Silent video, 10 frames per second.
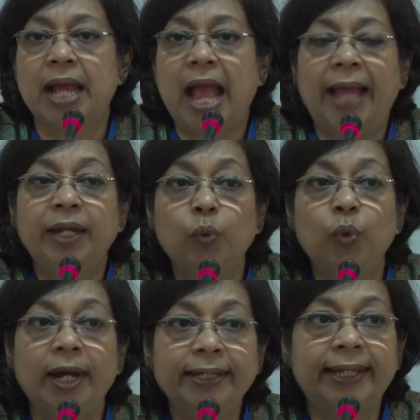and a
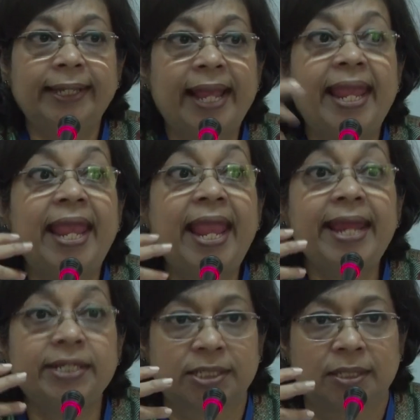word that I
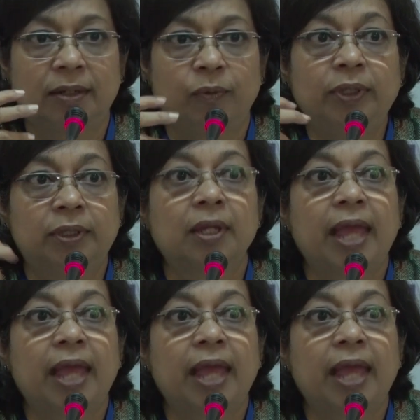hate with